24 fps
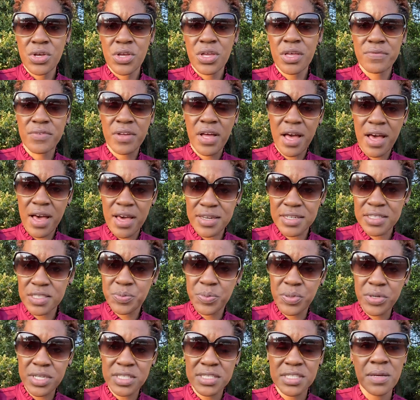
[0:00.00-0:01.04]
If God is
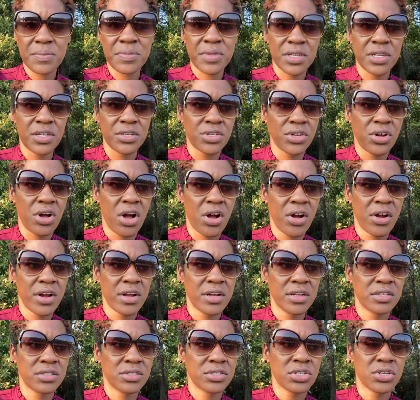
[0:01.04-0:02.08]
putting something in your
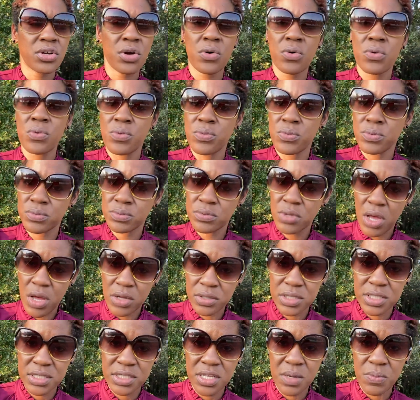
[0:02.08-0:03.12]
heart to go
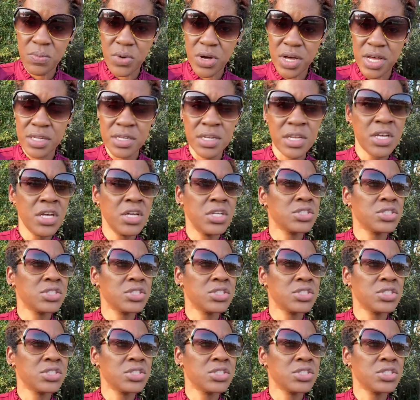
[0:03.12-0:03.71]
talk to someone,